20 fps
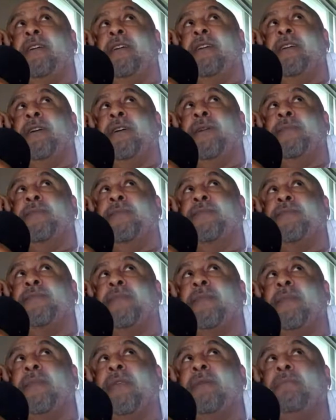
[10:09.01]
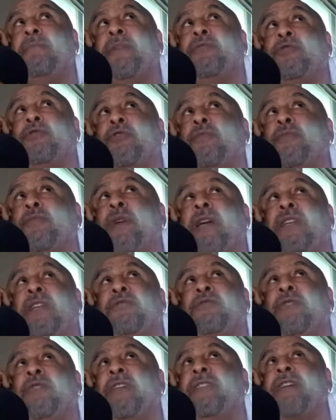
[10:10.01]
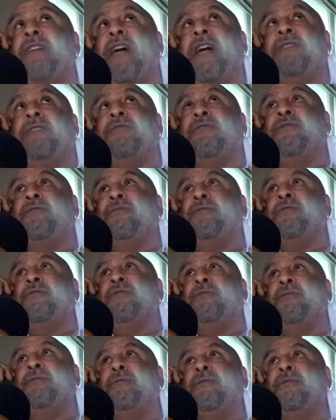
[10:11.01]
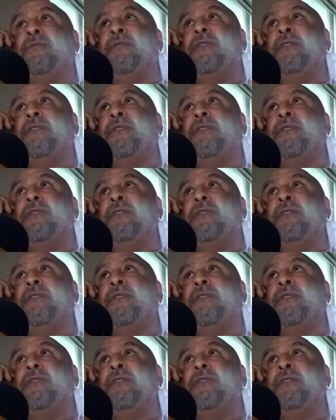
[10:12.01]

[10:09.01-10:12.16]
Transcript: But you could probably do it at the high school too.